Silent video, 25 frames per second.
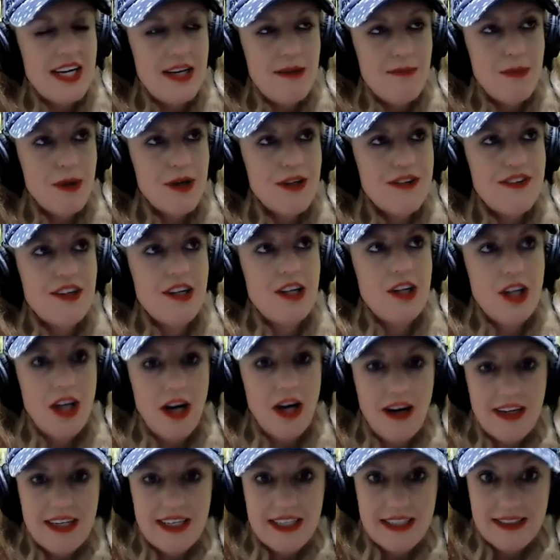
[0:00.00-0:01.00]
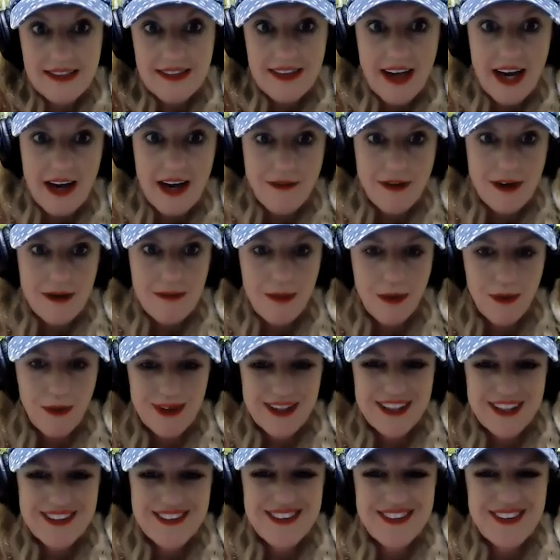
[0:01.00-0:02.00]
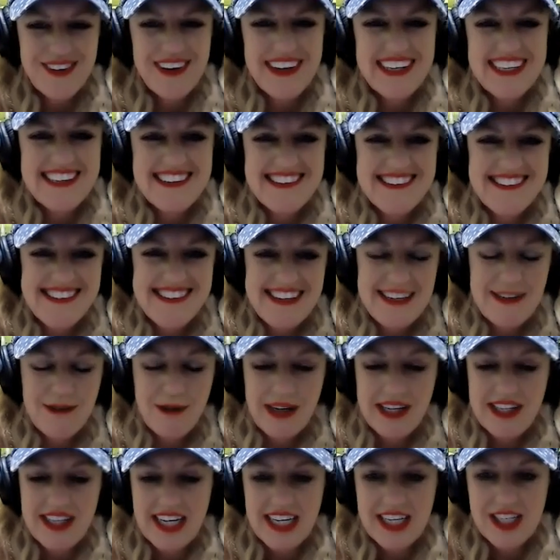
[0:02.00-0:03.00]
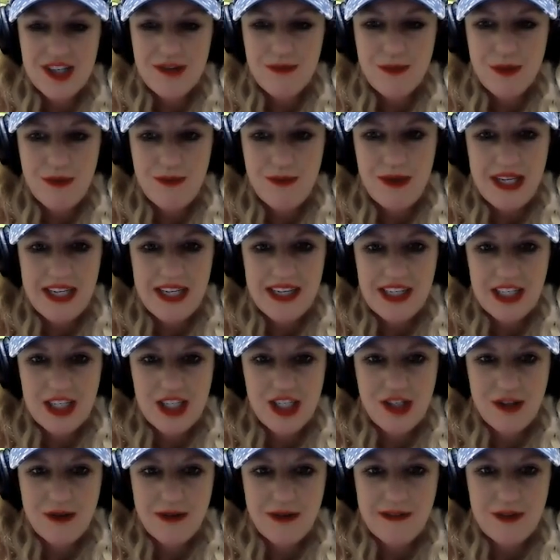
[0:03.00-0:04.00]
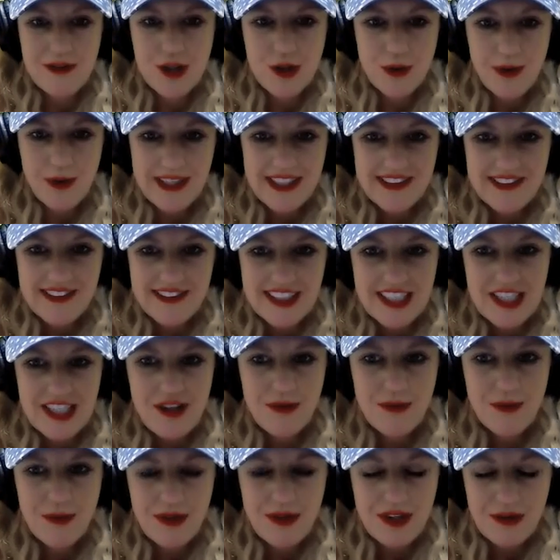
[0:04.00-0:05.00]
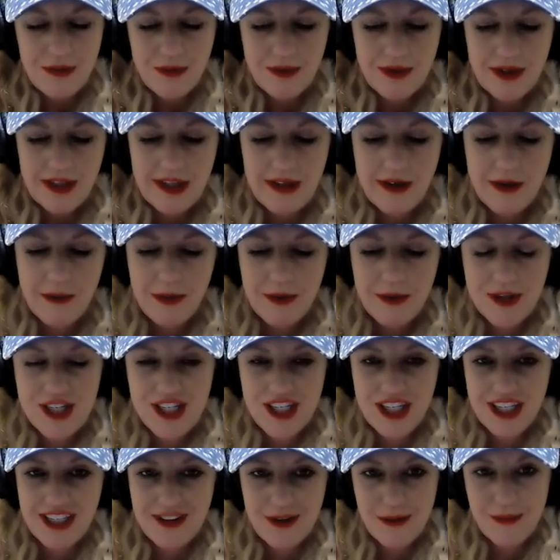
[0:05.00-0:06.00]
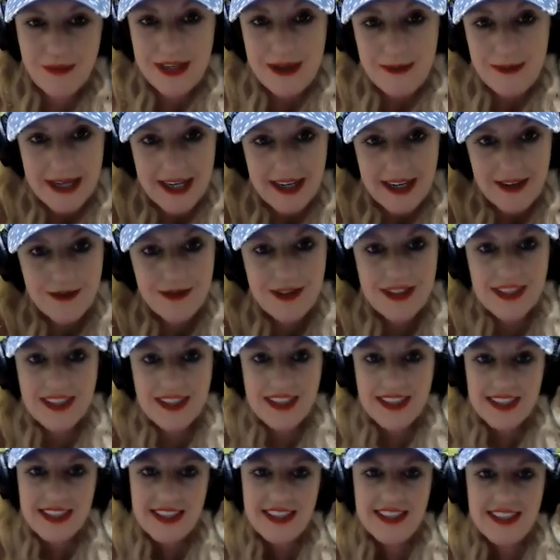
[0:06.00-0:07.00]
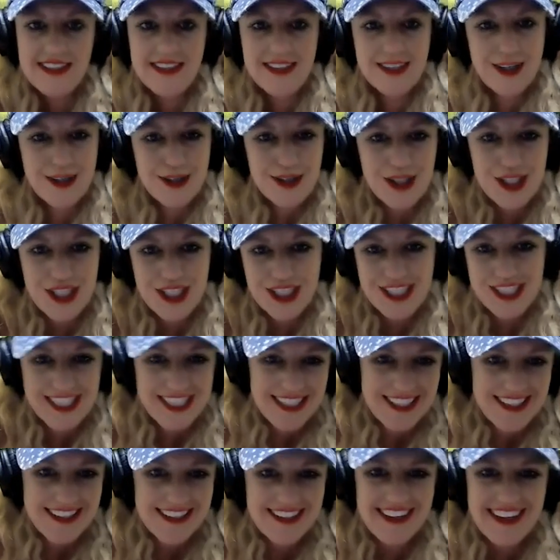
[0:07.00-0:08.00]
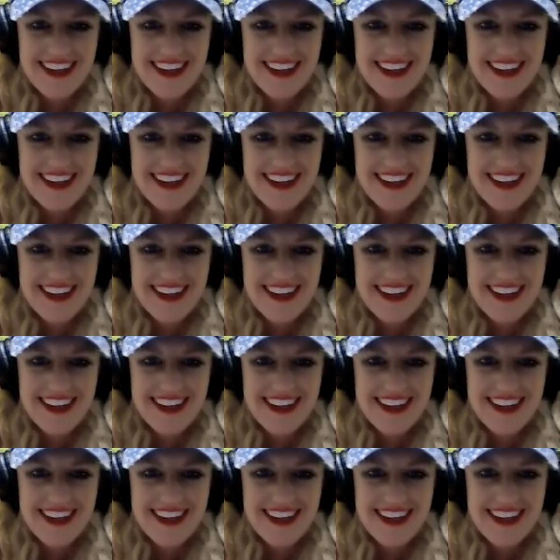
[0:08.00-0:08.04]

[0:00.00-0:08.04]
puts a lot into every point, so I can see why that would be his shoe of choice. Like you really appreciate the rebound and the cushioning,